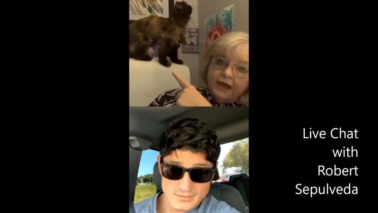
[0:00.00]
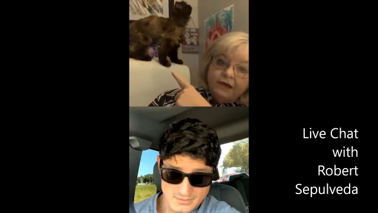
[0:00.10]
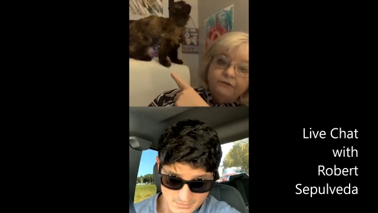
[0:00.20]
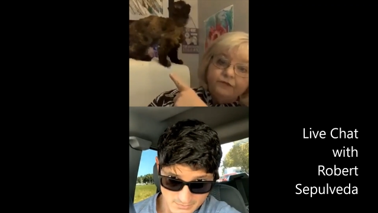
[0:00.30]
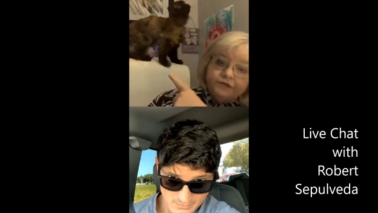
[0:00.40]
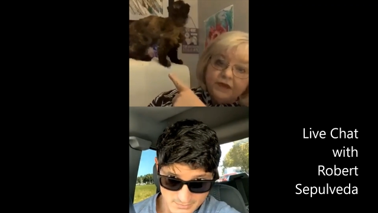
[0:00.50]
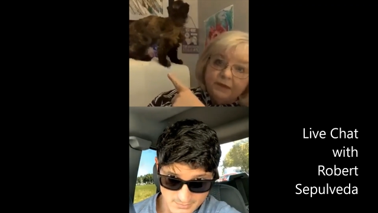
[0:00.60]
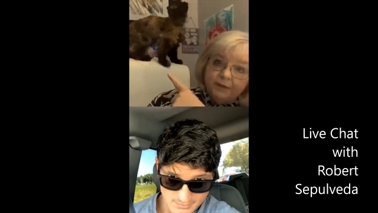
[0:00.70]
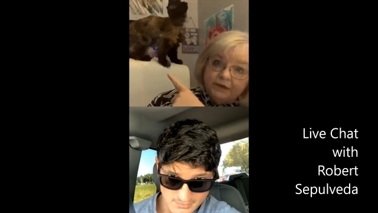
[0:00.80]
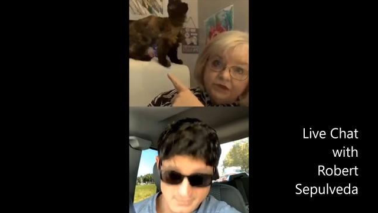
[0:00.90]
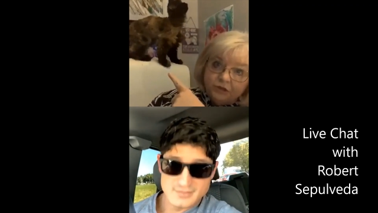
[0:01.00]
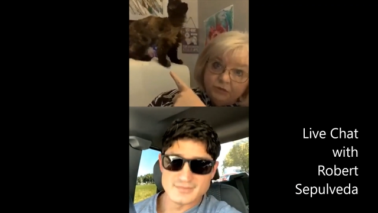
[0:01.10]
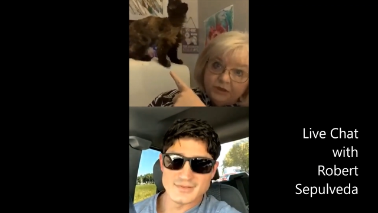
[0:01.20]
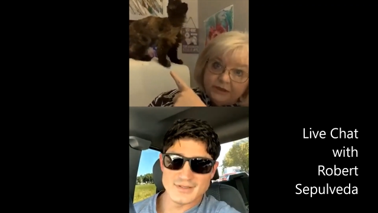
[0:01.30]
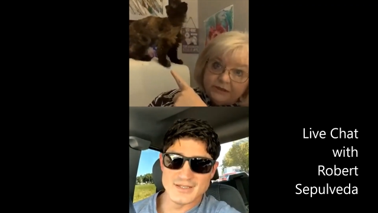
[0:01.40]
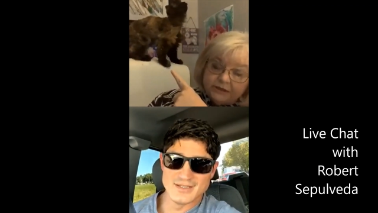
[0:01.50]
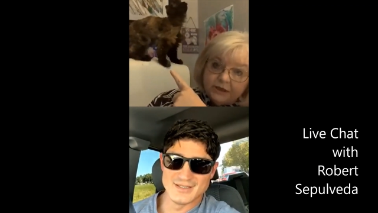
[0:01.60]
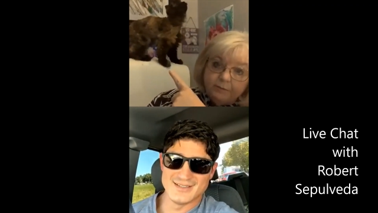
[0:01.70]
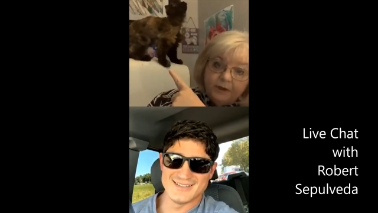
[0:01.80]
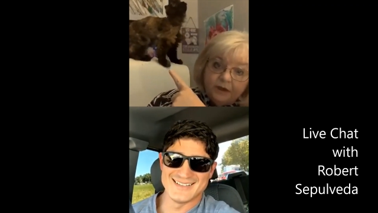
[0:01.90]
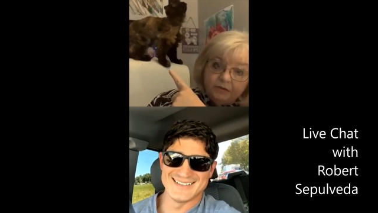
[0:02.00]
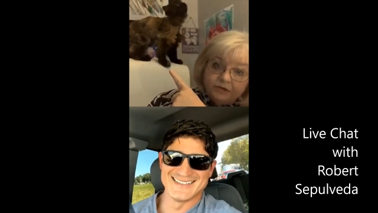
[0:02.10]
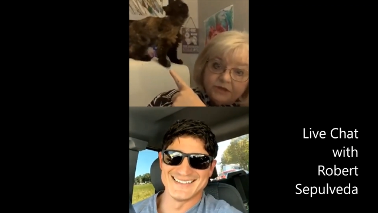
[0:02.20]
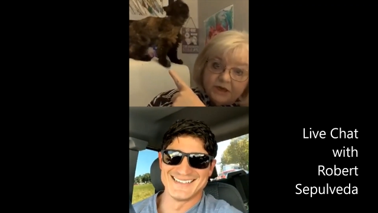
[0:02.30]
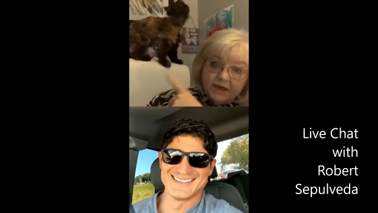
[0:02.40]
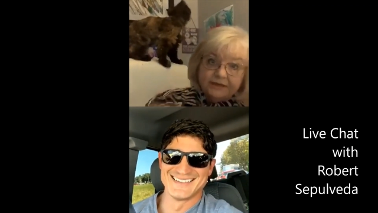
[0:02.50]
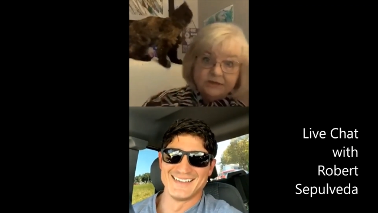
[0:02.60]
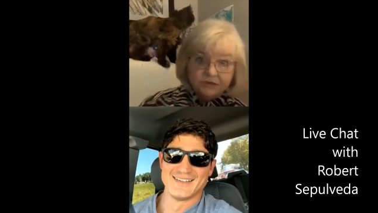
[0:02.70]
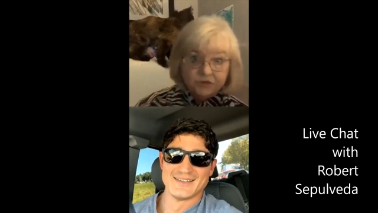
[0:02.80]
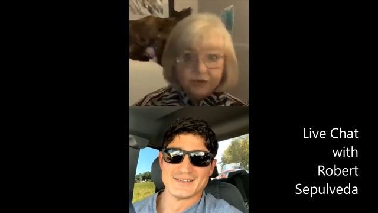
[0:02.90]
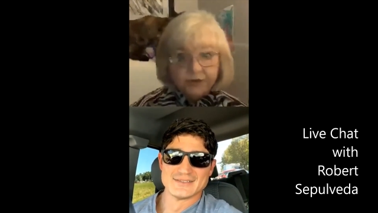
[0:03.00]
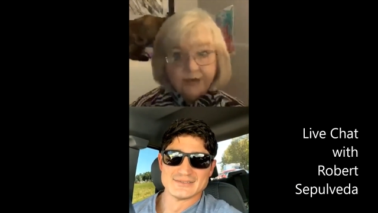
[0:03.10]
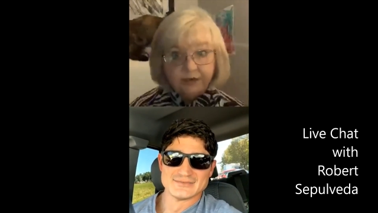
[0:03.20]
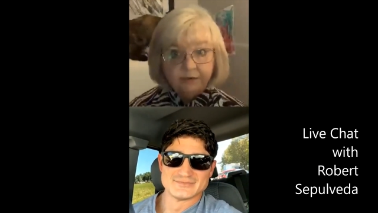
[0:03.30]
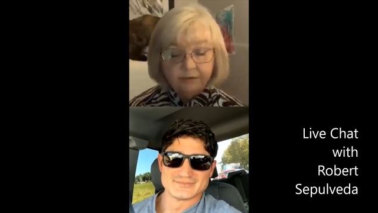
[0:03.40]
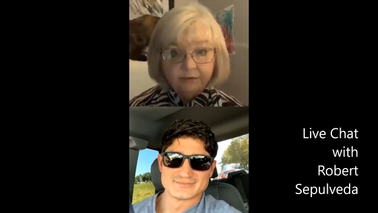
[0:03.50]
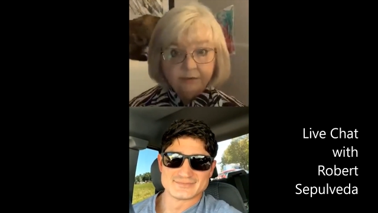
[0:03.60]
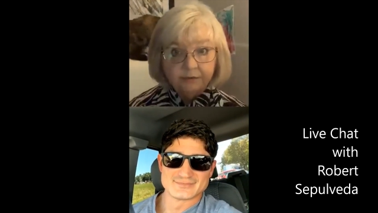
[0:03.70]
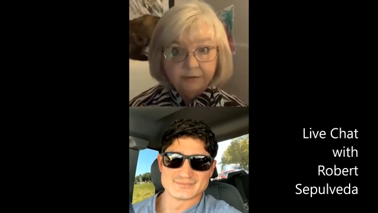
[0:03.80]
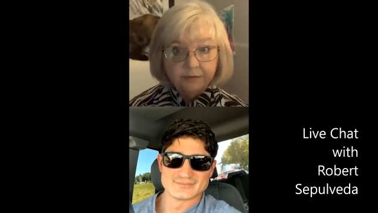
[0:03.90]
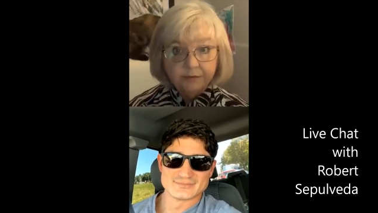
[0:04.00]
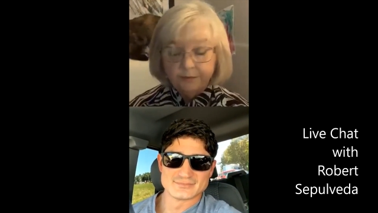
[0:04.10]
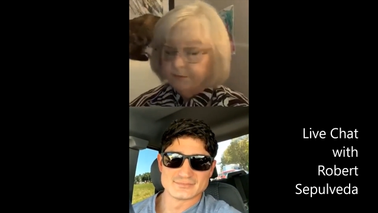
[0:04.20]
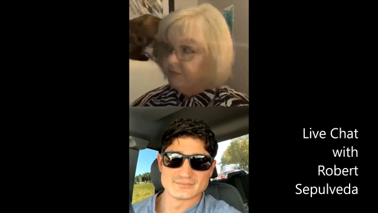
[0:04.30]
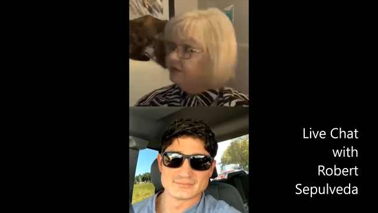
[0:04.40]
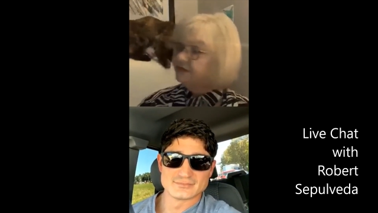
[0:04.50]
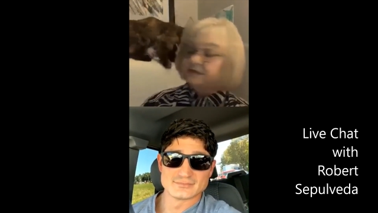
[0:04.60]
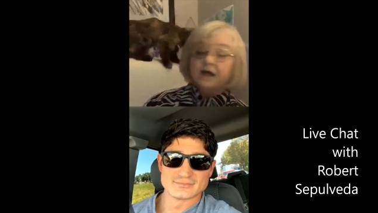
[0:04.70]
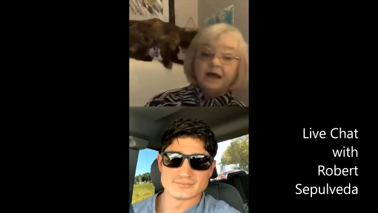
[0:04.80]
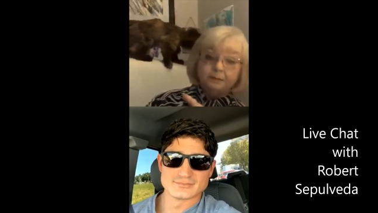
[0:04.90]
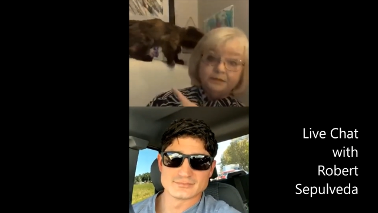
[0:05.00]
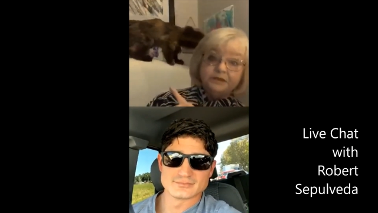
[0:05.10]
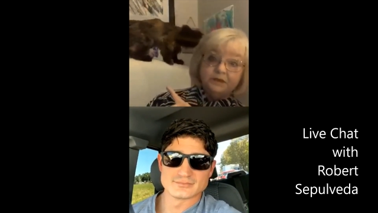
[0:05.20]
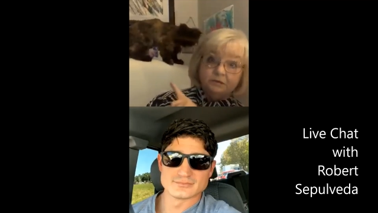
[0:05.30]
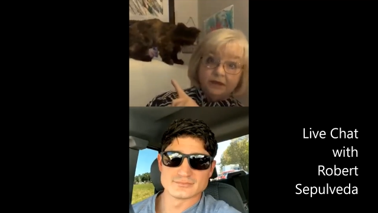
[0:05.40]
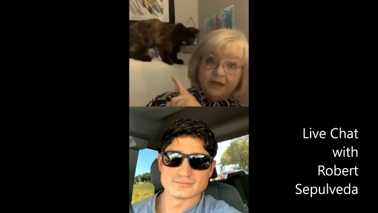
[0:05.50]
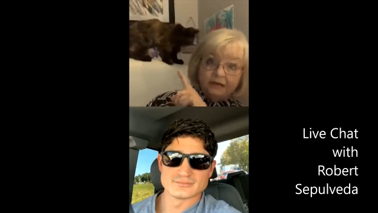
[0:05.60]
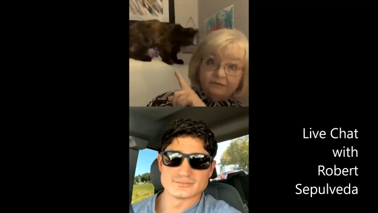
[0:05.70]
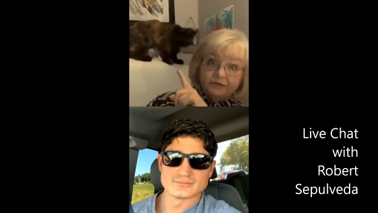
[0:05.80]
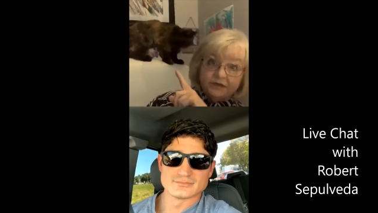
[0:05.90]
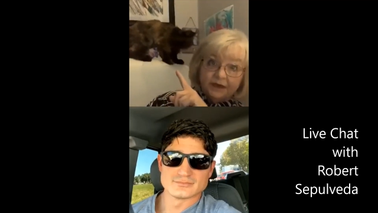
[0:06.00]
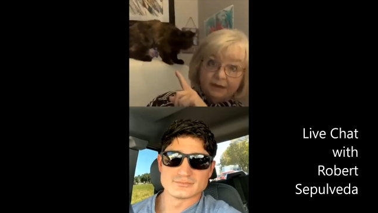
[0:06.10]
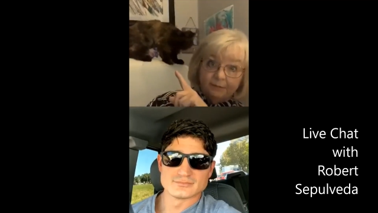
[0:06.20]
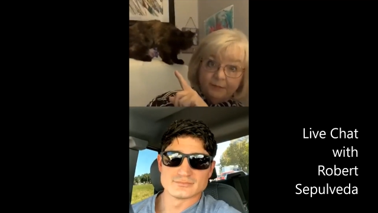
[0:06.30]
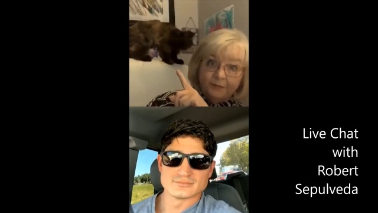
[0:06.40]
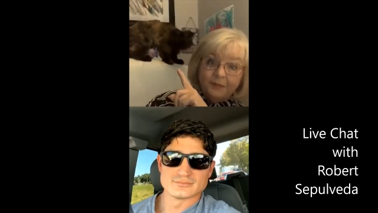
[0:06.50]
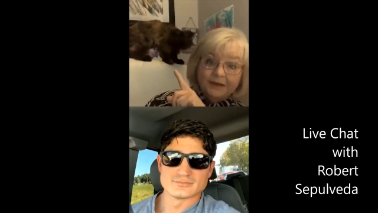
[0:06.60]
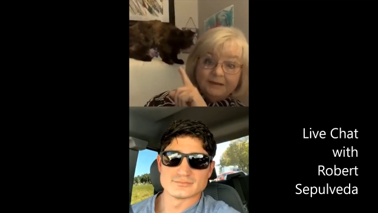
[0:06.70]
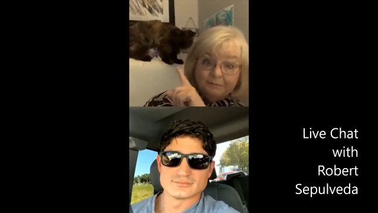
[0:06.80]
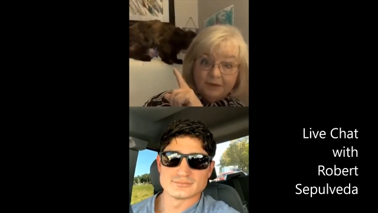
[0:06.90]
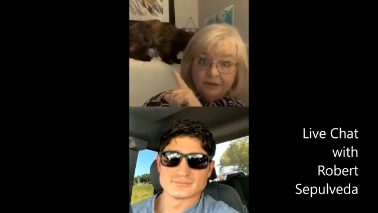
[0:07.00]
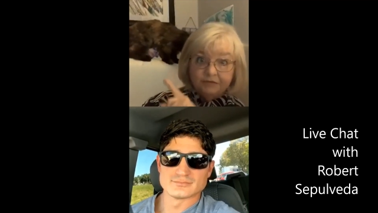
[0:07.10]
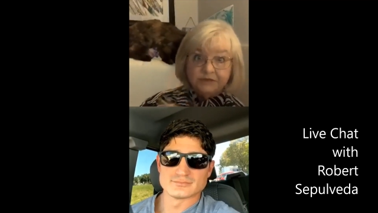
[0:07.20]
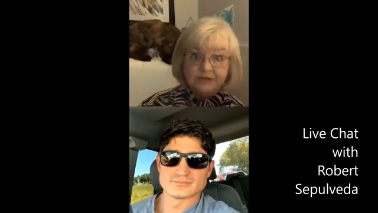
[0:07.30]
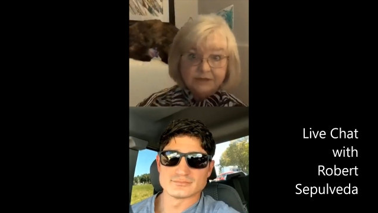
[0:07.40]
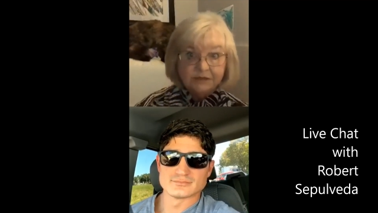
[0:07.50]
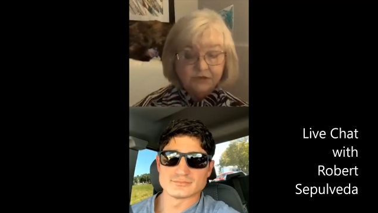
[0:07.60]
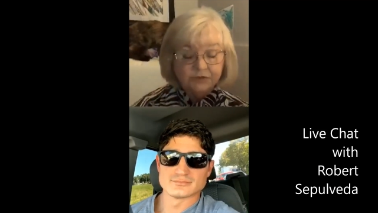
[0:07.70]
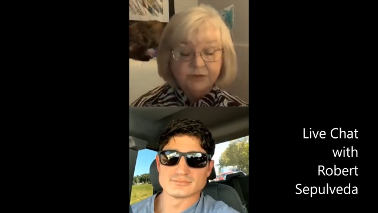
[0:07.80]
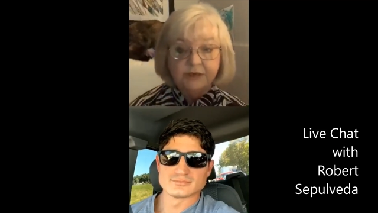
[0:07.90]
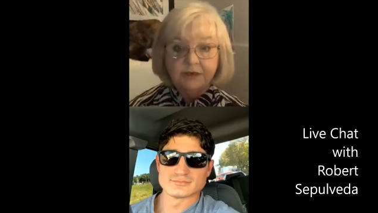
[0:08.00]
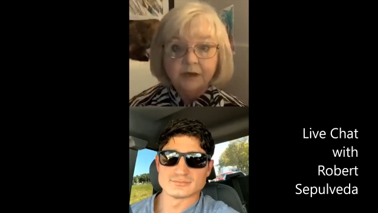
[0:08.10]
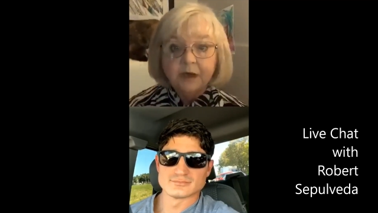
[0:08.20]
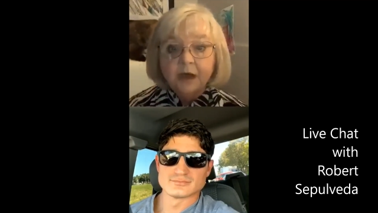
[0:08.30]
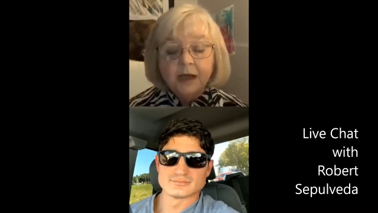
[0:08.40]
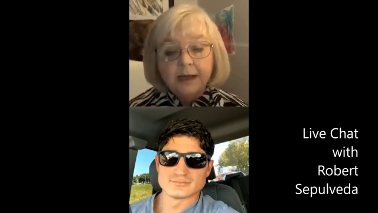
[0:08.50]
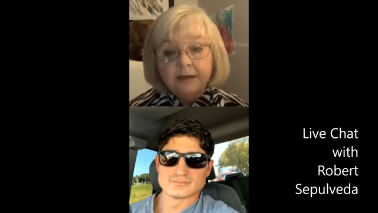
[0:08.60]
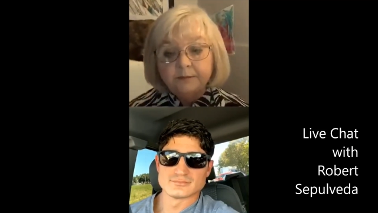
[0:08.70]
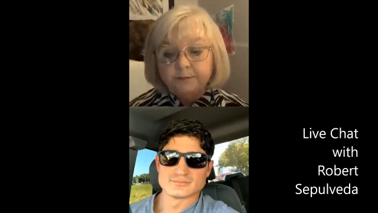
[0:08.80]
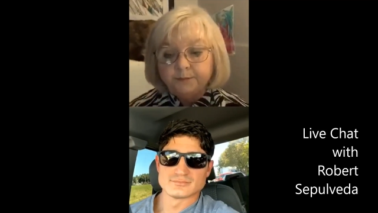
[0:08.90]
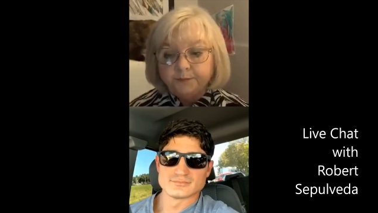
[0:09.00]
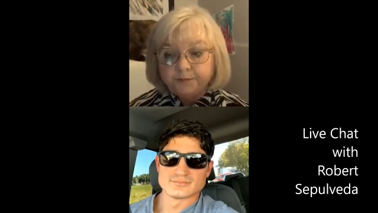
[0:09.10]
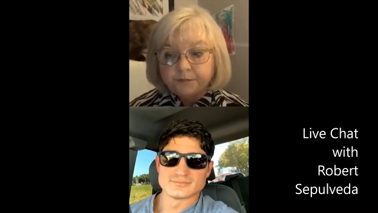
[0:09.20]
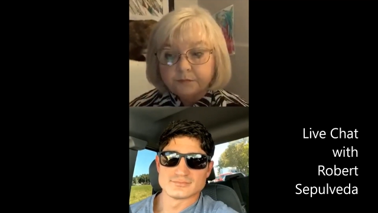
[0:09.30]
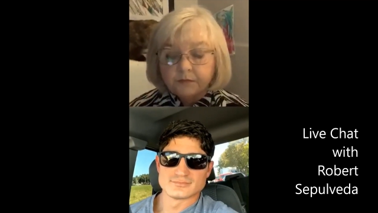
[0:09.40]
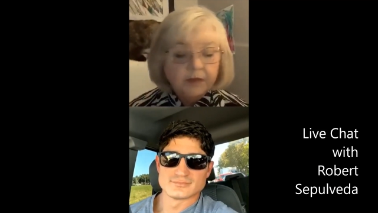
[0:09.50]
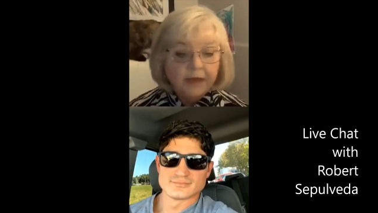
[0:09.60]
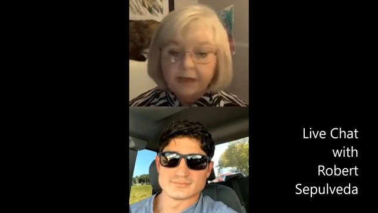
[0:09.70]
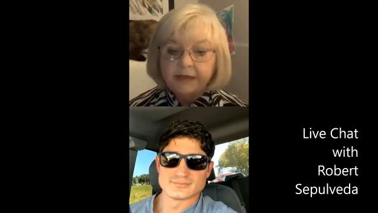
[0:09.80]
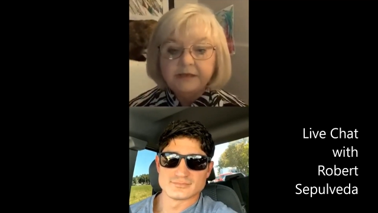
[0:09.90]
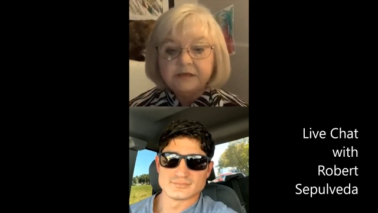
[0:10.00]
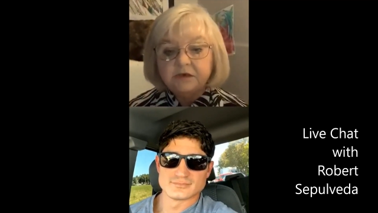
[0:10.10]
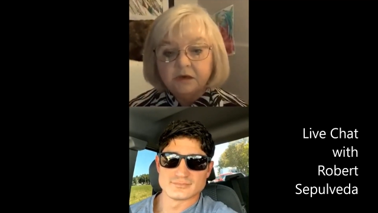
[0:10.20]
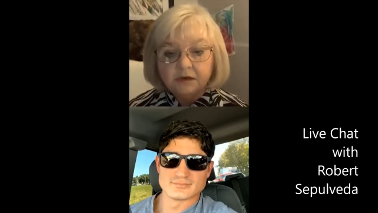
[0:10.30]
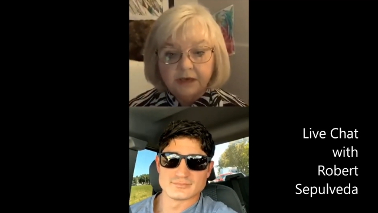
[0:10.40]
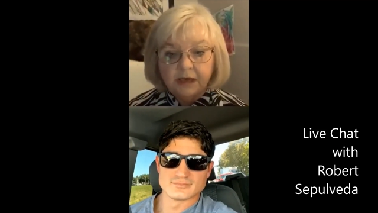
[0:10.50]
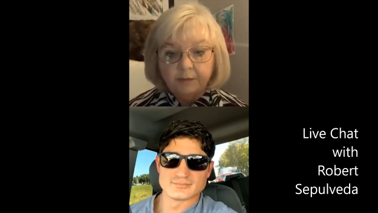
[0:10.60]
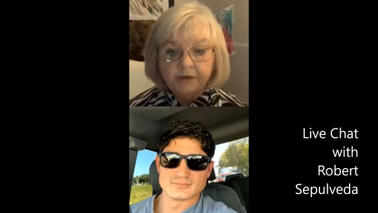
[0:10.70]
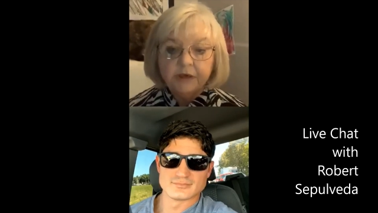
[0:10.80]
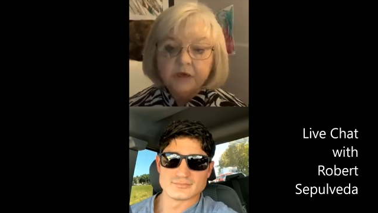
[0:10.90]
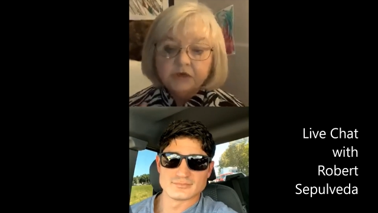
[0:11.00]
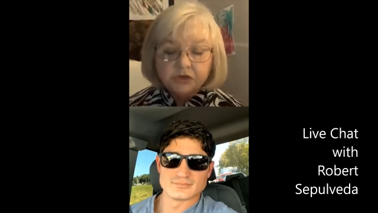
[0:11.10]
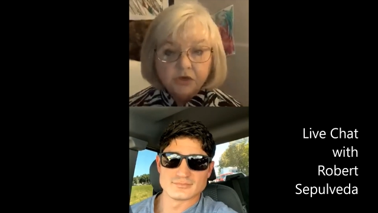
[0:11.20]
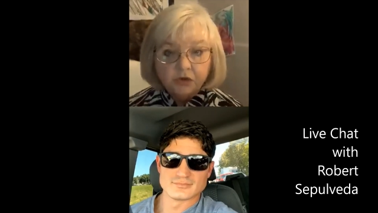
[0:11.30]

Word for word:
Speaker 1: time I do this, Margaret has to join in. It is absolutely every time. Margaret has to join in. Um, yeah, and it's not going to happen. So,